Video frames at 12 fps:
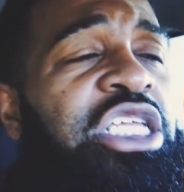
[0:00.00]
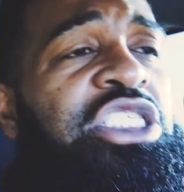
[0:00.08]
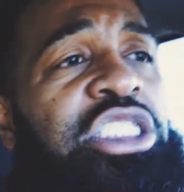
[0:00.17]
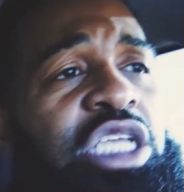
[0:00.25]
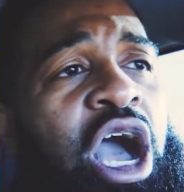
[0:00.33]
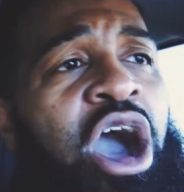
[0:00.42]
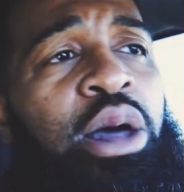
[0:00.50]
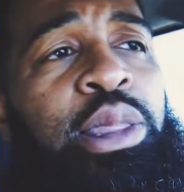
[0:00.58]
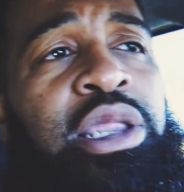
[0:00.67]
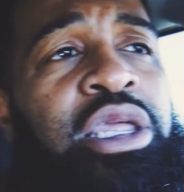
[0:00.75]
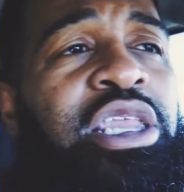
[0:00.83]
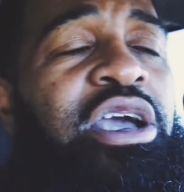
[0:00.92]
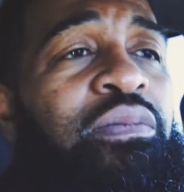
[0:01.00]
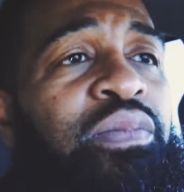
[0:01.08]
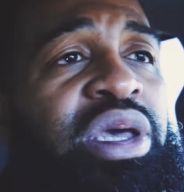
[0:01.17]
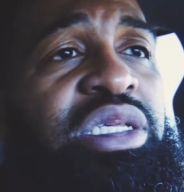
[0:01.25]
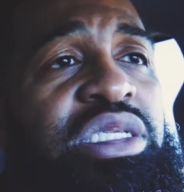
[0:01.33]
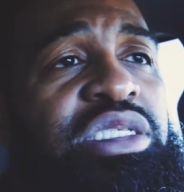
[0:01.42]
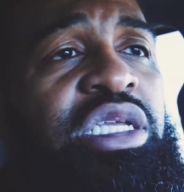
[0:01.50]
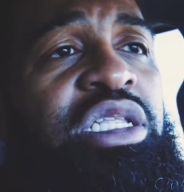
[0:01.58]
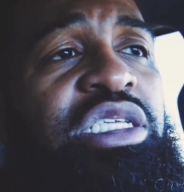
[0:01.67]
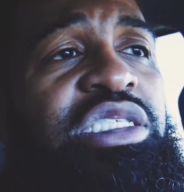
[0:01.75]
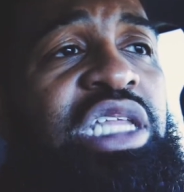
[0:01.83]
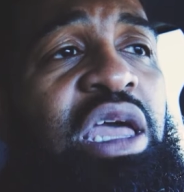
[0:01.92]
and just all in the nigga business and
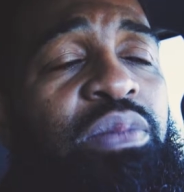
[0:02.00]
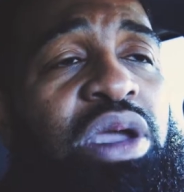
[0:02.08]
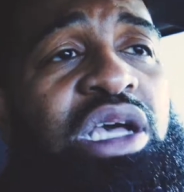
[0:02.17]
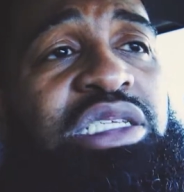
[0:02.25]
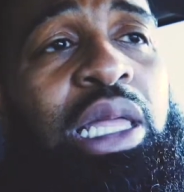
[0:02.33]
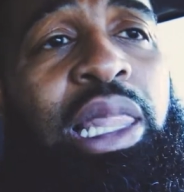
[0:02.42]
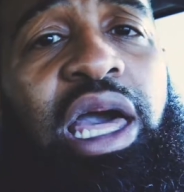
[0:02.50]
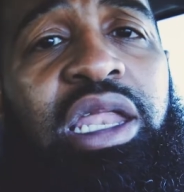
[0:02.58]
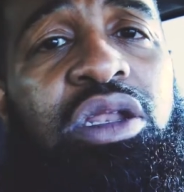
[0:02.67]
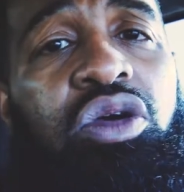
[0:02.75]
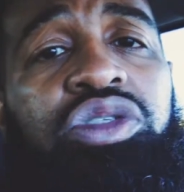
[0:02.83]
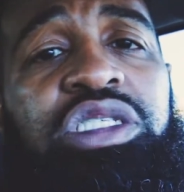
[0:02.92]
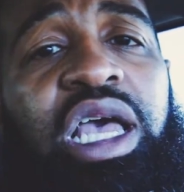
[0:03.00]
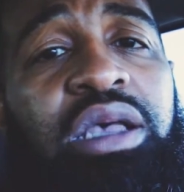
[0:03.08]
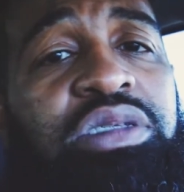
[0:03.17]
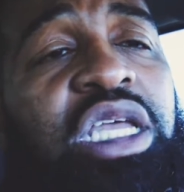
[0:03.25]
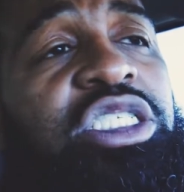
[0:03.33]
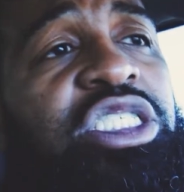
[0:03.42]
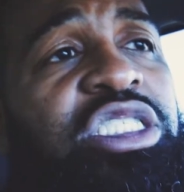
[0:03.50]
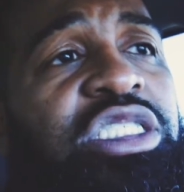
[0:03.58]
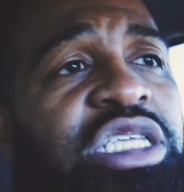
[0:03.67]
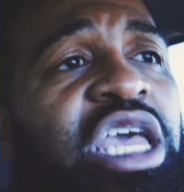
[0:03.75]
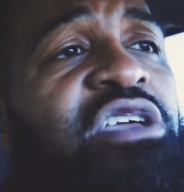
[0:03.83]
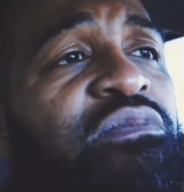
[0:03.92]
this and that. Because a lot of those times, that shit
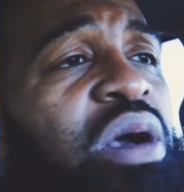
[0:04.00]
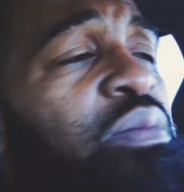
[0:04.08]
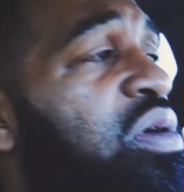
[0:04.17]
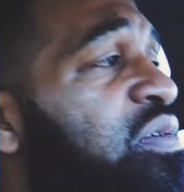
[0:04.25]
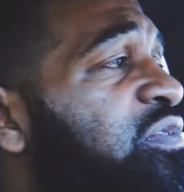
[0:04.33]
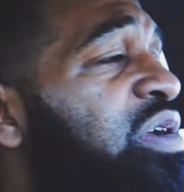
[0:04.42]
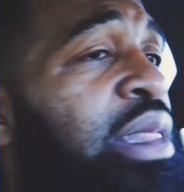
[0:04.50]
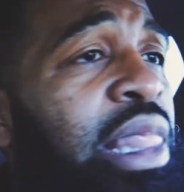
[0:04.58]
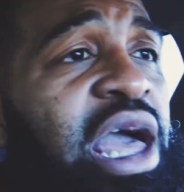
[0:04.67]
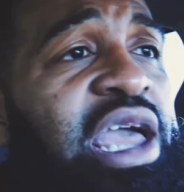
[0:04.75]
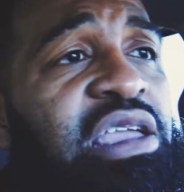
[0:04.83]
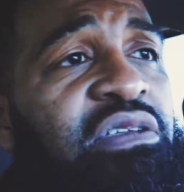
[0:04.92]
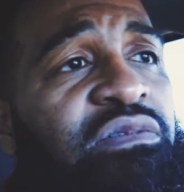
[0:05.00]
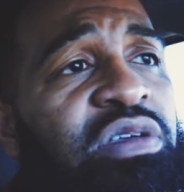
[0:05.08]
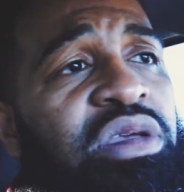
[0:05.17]
saved my motherfucking life.